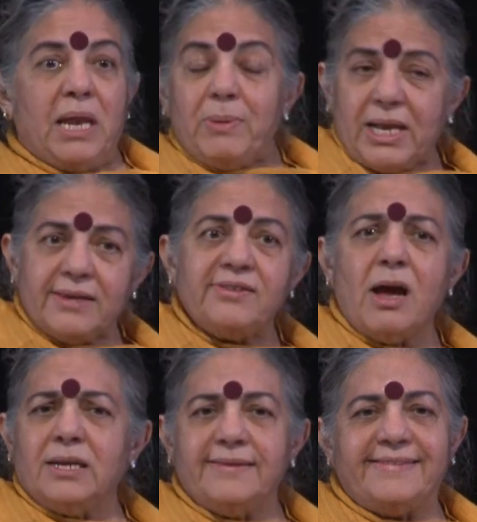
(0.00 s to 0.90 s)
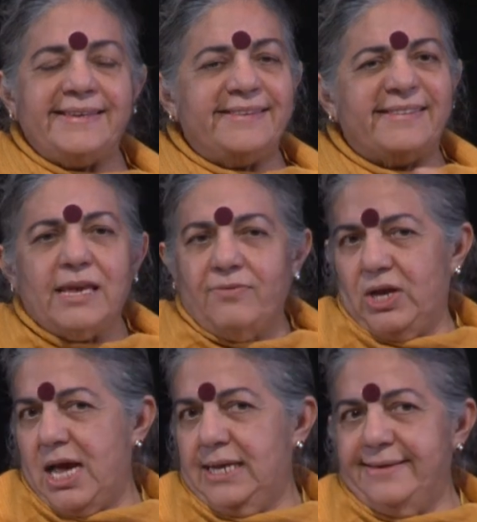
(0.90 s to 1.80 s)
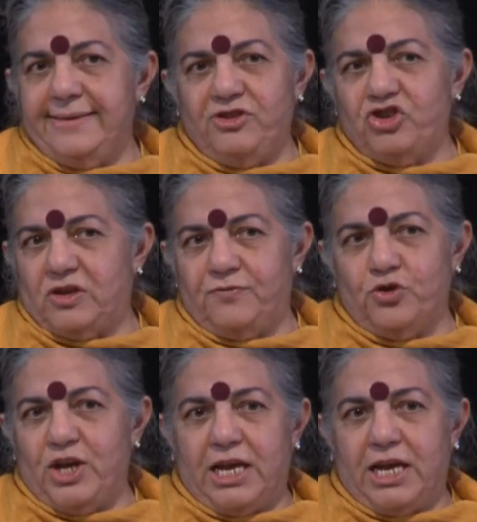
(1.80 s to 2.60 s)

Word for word: When I started seed saving, I did it just for the